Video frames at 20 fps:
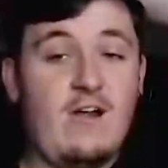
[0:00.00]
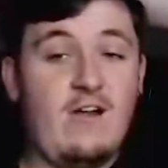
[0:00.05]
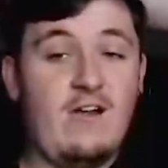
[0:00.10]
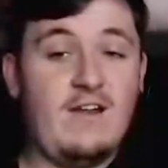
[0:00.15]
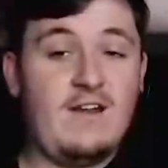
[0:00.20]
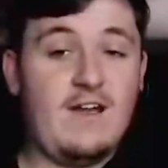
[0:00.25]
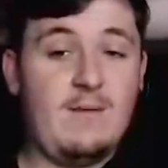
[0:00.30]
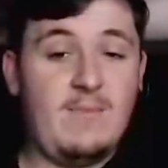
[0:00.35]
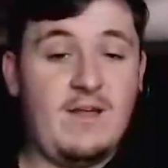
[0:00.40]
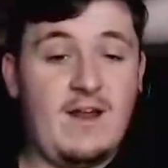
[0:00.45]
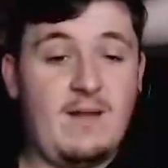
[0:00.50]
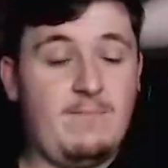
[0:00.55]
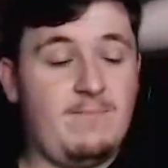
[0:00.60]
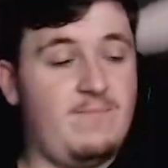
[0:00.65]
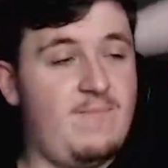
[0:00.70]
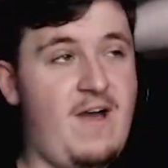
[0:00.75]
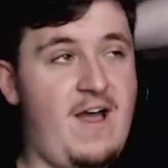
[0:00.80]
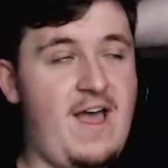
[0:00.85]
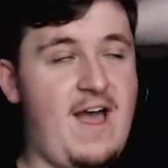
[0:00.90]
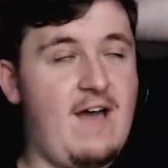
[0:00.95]
I'd wear it. I mean, I,
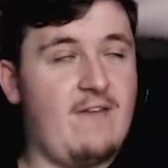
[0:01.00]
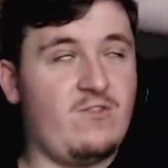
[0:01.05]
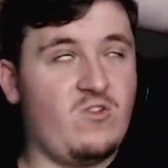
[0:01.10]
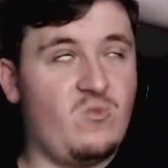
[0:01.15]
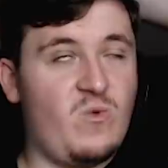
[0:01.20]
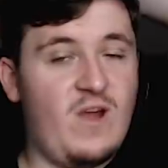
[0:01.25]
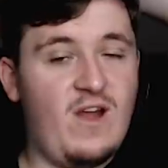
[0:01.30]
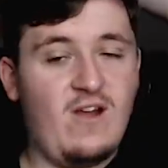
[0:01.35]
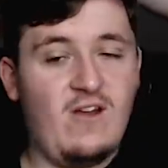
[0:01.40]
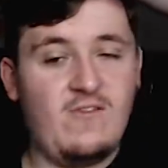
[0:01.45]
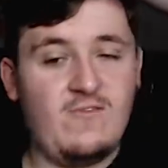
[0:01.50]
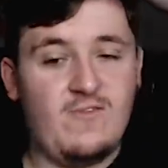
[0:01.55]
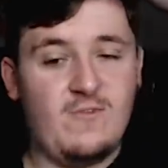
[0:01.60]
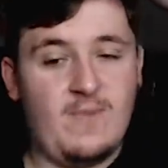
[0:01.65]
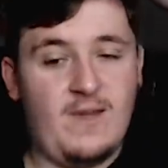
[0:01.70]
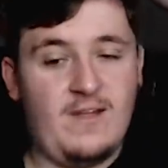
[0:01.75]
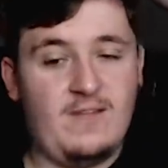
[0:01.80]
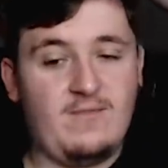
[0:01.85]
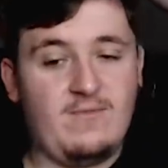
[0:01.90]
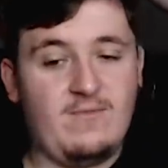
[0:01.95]
I have to wear it for